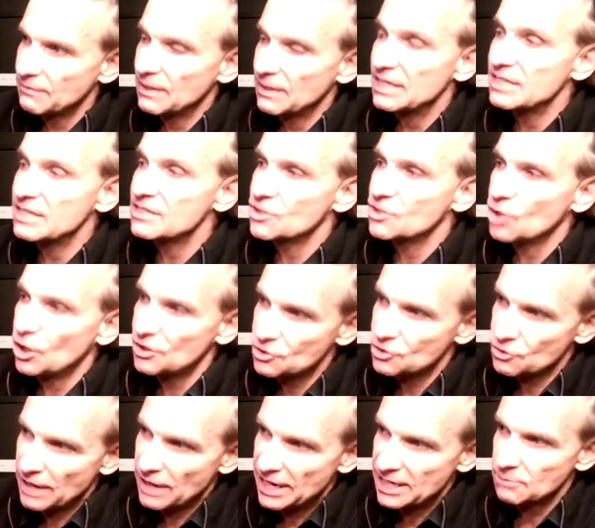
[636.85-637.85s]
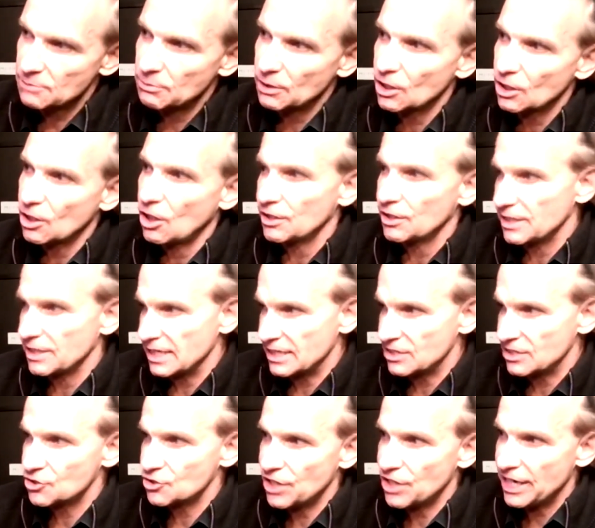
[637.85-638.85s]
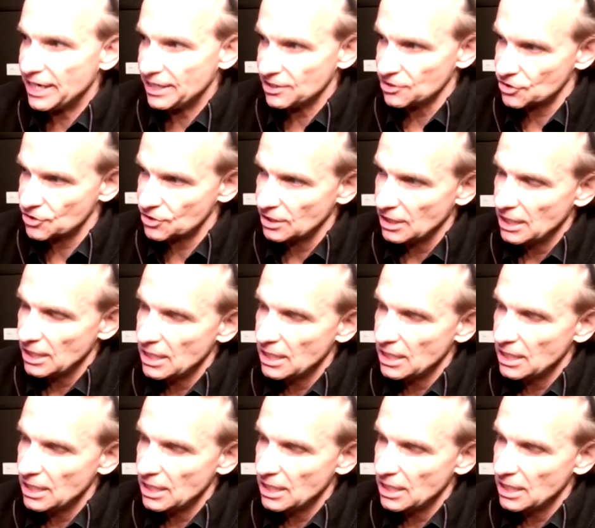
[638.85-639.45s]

But it's not tradable on an exchange.